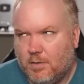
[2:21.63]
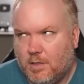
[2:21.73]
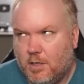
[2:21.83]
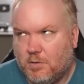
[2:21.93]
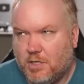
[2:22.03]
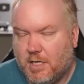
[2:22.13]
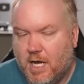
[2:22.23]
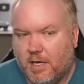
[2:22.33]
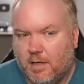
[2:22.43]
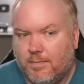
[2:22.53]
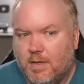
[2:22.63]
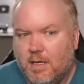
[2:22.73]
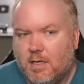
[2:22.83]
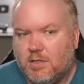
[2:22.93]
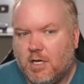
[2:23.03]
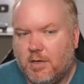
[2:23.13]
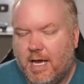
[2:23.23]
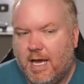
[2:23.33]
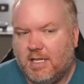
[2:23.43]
No, Chicago. So yeah,